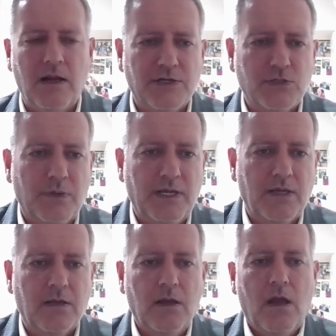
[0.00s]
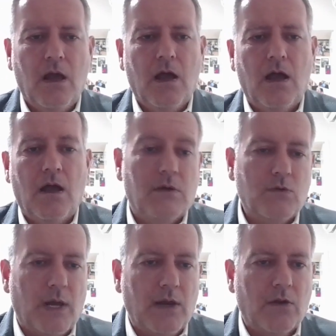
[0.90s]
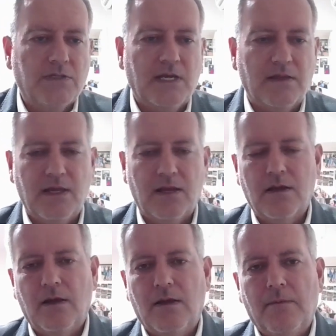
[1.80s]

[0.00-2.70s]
last week, or quite a lot, I think.